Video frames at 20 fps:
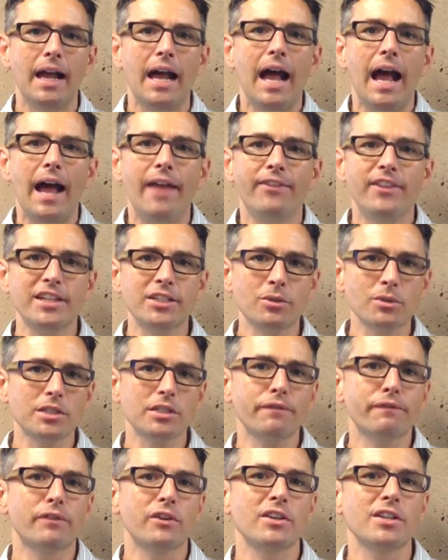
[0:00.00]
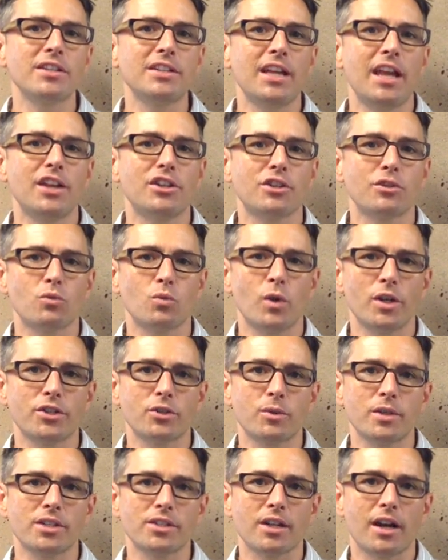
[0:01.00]
And this was the first stage at which we
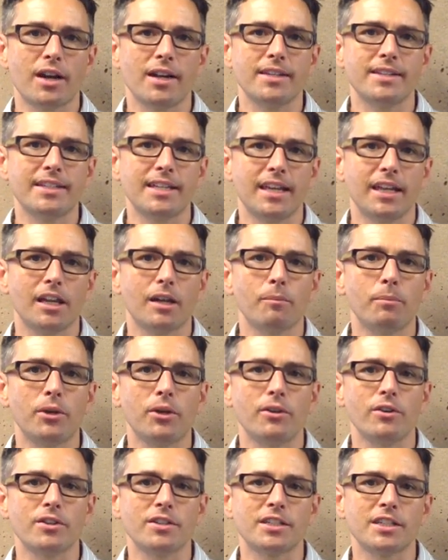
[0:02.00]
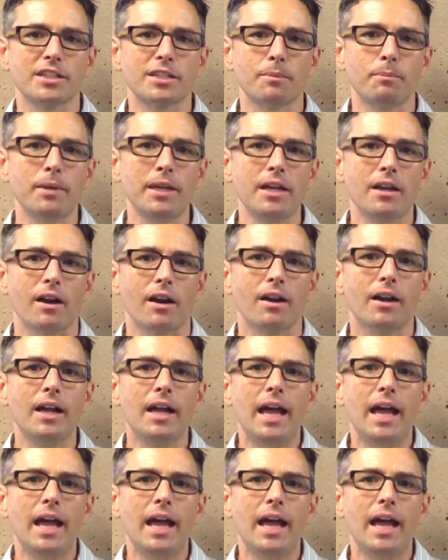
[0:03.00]
started seeing computers disappear.